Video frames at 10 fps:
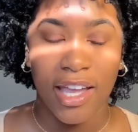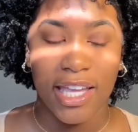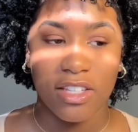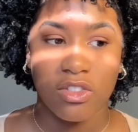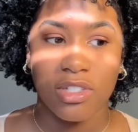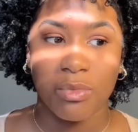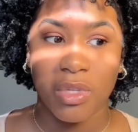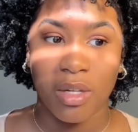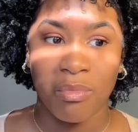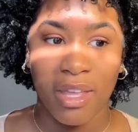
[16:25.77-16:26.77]
it's just
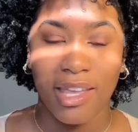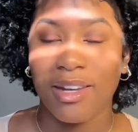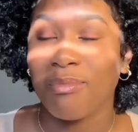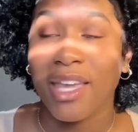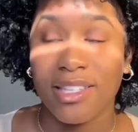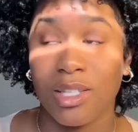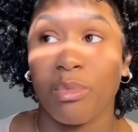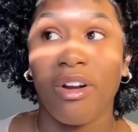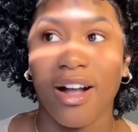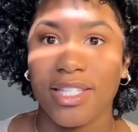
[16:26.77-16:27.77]
been an amazing
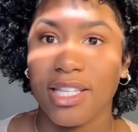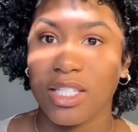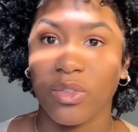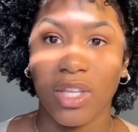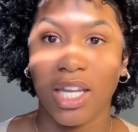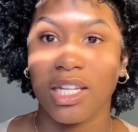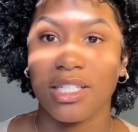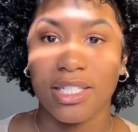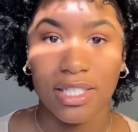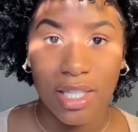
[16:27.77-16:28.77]
process of getting
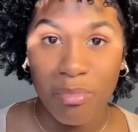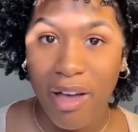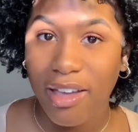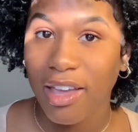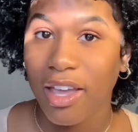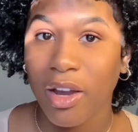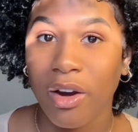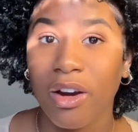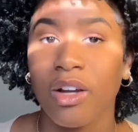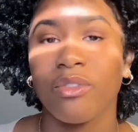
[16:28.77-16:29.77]
to see my
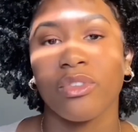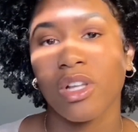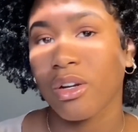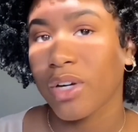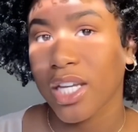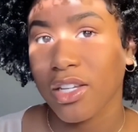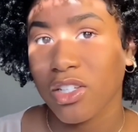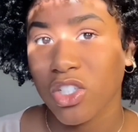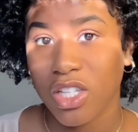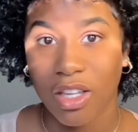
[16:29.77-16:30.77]
hair
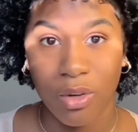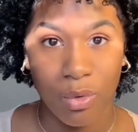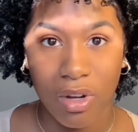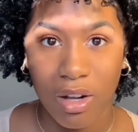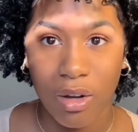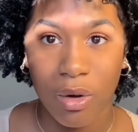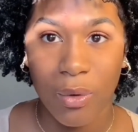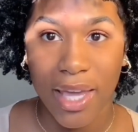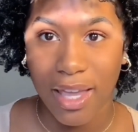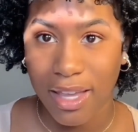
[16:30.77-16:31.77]
flourish and grow
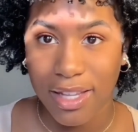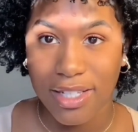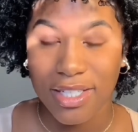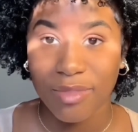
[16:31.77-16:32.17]
and